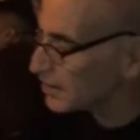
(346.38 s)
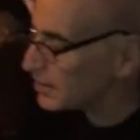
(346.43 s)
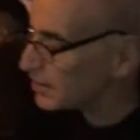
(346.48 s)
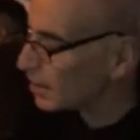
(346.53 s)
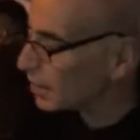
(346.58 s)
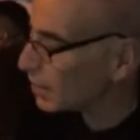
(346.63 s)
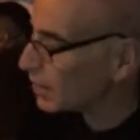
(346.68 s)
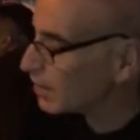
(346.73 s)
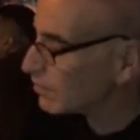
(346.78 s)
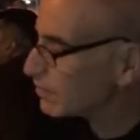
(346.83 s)

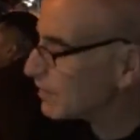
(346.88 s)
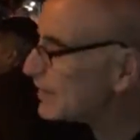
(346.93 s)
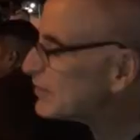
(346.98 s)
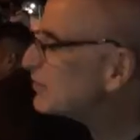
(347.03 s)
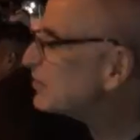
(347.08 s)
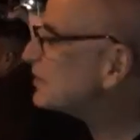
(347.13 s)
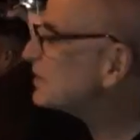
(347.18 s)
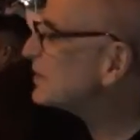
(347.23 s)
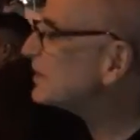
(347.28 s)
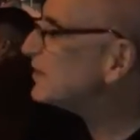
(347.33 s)
You know,
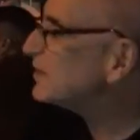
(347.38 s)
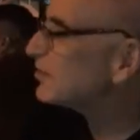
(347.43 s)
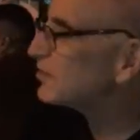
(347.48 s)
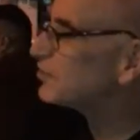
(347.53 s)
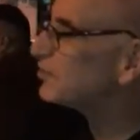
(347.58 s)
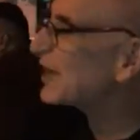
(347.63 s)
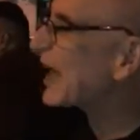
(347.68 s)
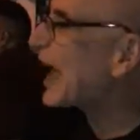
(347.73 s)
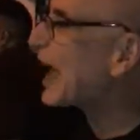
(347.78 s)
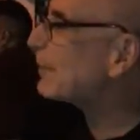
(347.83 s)
originally the
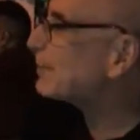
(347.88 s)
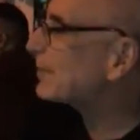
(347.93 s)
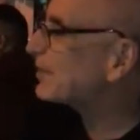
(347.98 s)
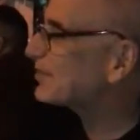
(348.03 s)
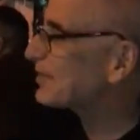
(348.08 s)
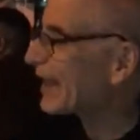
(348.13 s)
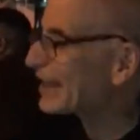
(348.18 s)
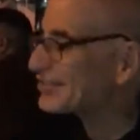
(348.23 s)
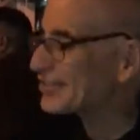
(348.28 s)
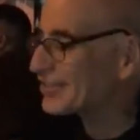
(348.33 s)

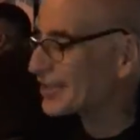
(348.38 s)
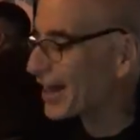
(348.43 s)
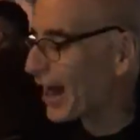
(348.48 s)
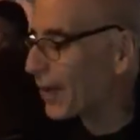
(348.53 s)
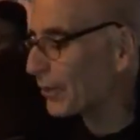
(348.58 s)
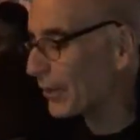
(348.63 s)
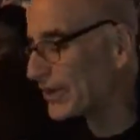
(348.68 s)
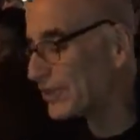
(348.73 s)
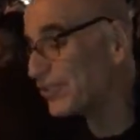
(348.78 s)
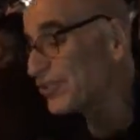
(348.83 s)
Sabbath, that's
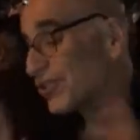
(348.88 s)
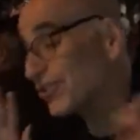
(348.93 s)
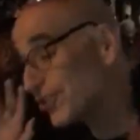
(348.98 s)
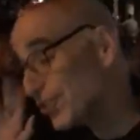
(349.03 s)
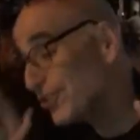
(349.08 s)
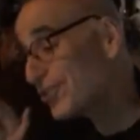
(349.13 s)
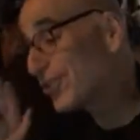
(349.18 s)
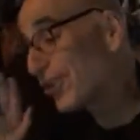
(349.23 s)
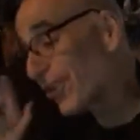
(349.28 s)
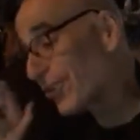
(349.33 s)
not when
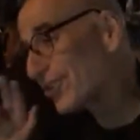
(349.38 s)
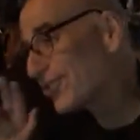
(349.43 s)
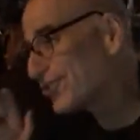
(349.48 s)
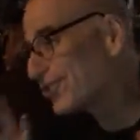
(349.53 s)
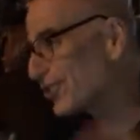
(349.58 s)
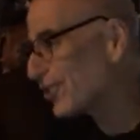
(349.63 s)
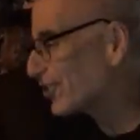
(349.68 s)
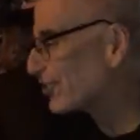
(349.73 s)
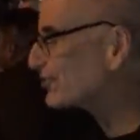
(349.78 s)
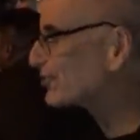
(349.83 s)
Jews go to
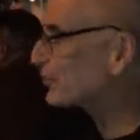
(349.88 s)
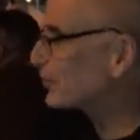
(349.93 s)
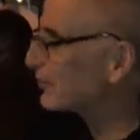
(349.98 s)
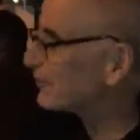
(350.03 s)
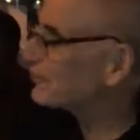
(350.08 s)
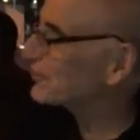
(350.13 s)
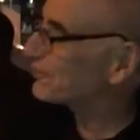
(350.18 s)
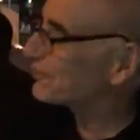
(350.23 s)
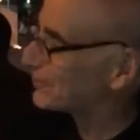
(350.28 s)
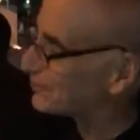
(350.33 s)
church,
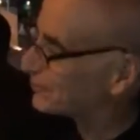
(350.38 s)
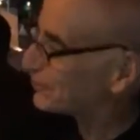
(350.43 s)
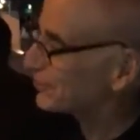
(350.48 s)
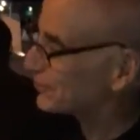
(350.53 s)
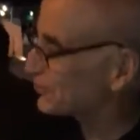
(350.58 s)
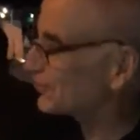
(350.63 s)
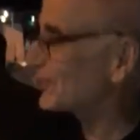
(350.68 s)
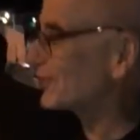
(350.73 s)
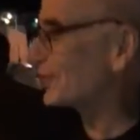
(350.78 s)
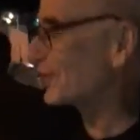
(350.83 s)
whereas
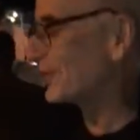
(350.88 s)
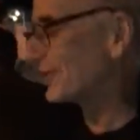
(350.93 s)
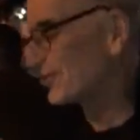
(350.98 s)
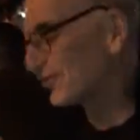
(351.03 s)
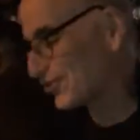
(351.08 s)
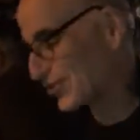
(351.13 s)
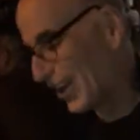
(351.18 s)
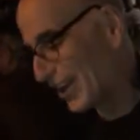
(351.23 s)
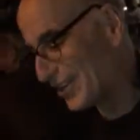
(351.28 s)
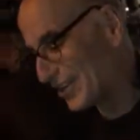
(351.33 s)
Christians do it on
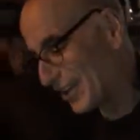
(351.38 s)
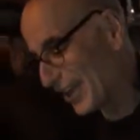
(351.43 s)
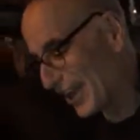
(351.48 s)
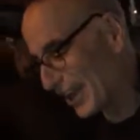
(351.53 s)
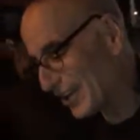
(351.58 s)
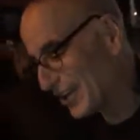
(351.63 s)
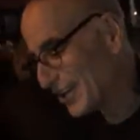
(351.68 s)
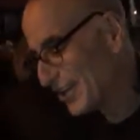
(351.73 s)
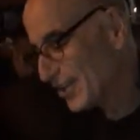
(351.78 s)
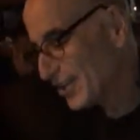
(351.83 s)

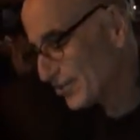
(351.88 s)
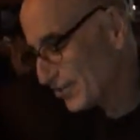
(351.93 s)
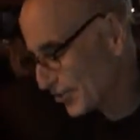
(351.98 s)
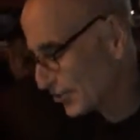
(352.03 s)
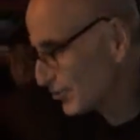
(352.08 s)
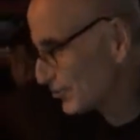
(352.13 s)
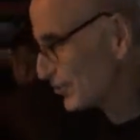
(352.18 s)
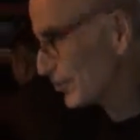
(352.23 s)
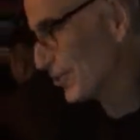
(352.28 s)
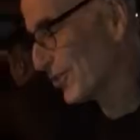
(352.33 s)
Sunday, Jews